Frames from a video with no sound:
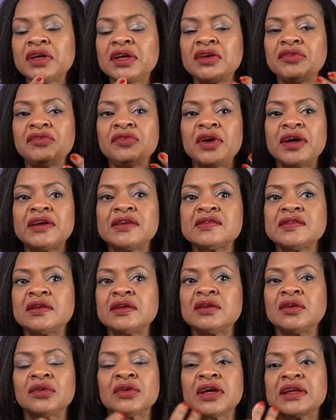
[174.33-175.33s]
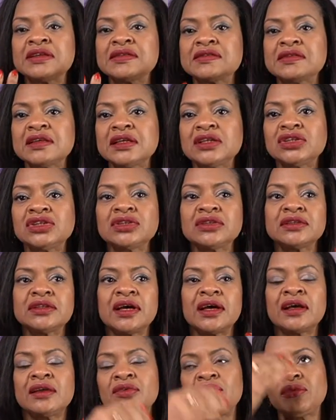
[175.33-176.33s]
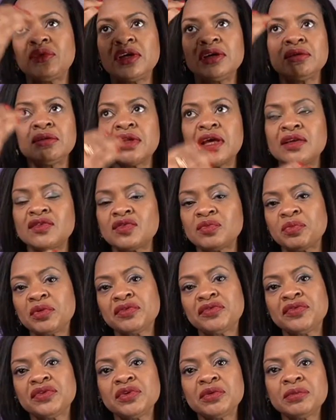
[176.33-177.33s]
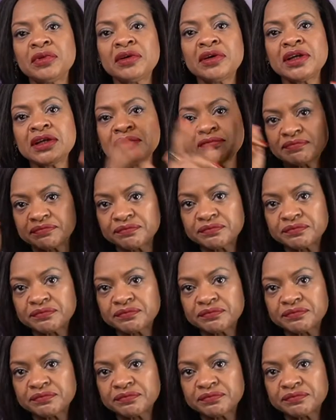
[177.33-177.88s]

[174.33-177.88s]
Ifra is an organization that regulates perfumery